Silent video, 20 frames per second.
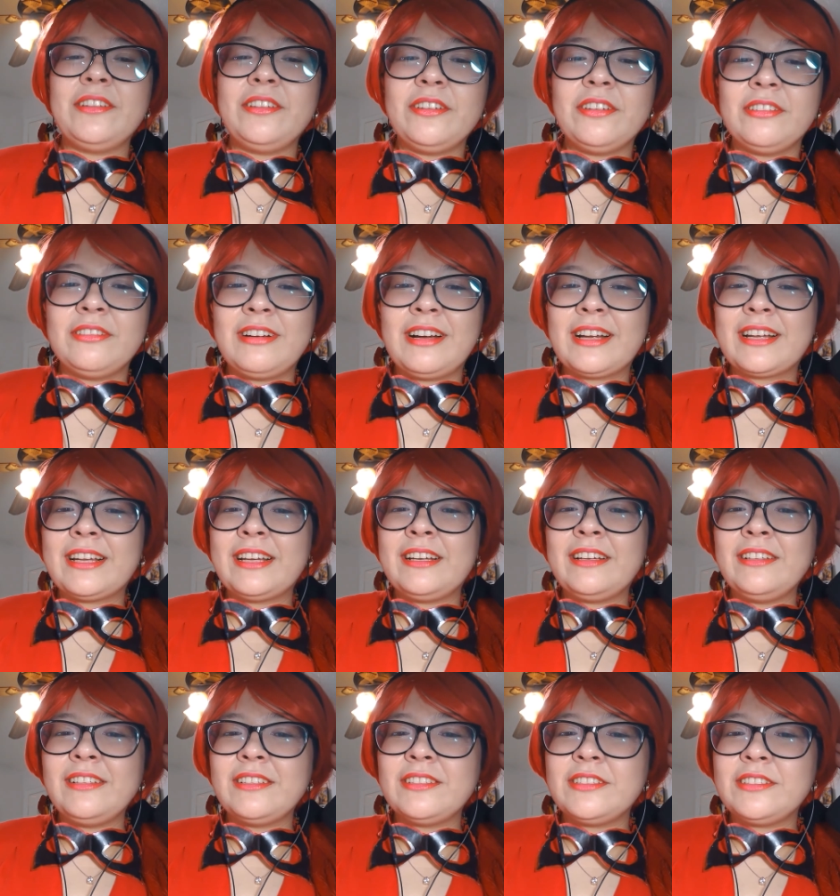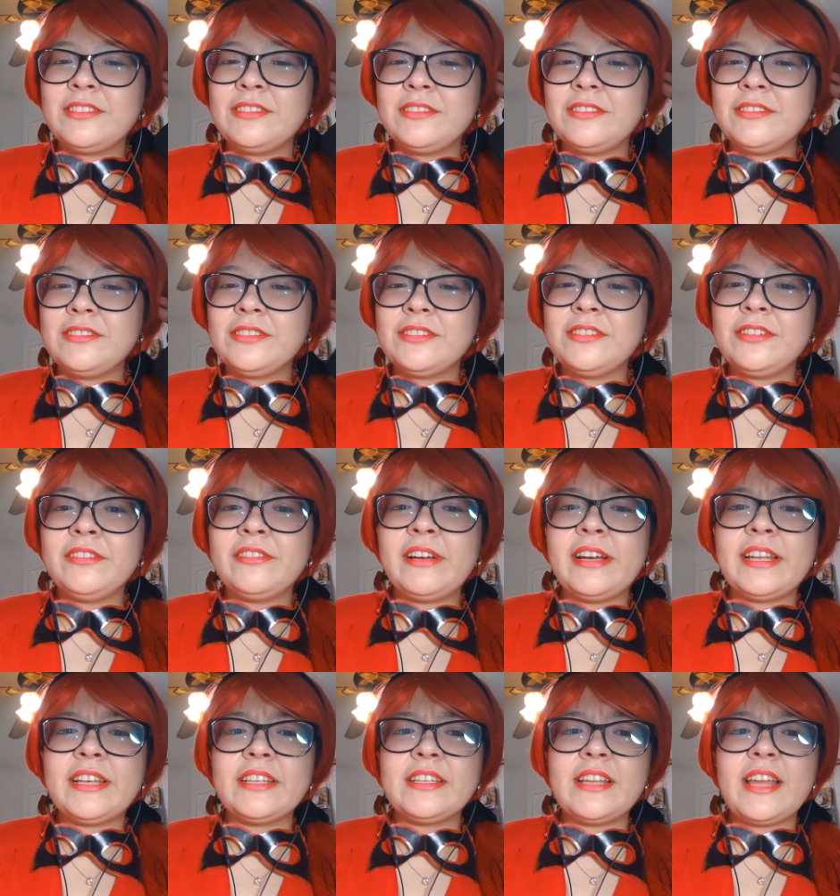Uraka, Tsu,
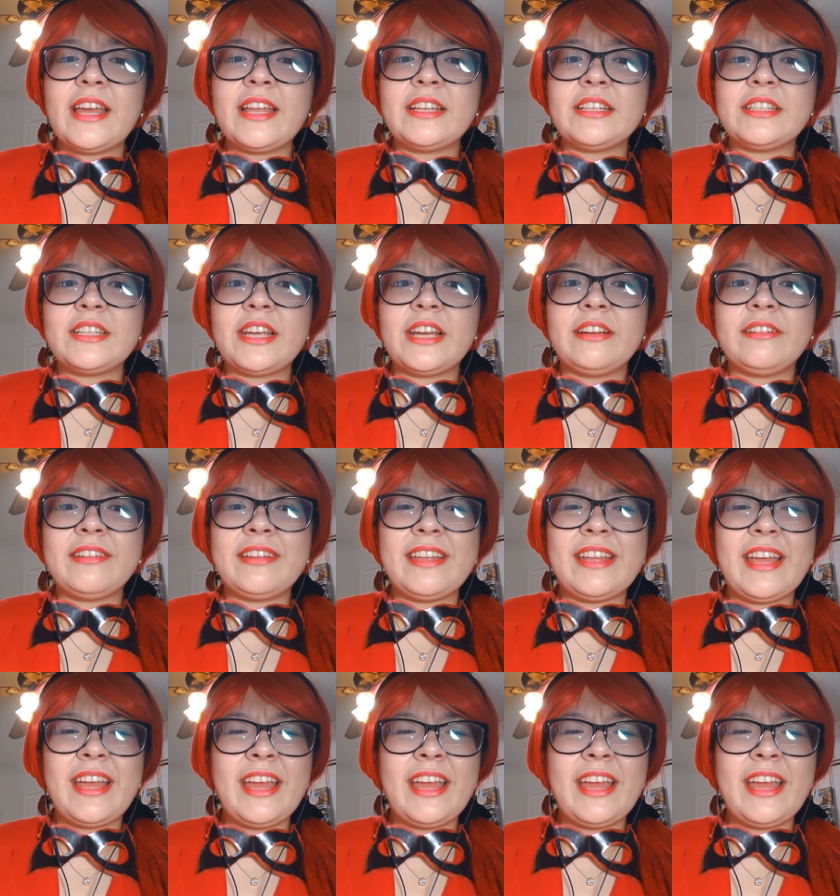and, and Cherry.